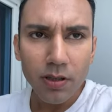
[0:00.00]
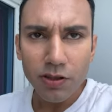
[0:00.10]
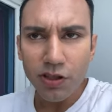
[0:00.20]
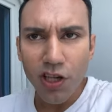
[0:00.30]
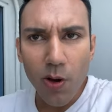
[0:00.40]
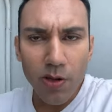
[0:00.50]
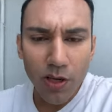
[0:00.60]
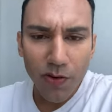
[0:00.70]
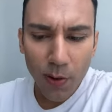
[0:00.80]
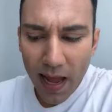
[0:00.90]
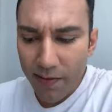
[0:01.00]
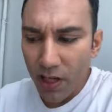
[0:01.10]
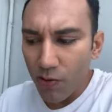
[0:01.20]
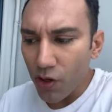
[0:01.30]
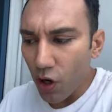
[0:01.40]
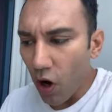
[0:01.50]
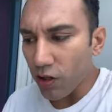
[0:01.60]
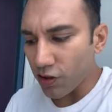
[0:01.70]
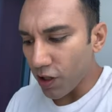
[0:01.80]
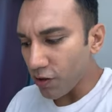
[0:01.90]
just use you for whatever you've
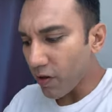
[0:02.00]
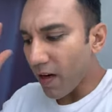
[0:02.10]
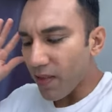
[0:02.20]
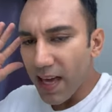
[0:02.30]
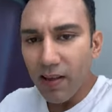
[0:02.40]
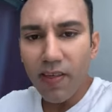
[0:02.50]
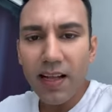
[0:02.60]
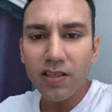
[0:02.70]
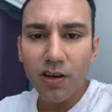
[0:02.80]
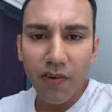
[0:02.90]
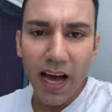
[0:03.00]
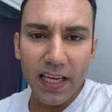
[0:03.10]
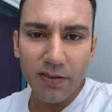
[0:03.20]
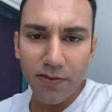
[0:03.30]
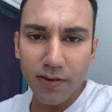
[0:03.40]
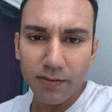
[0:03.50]
got just so that they can then survive.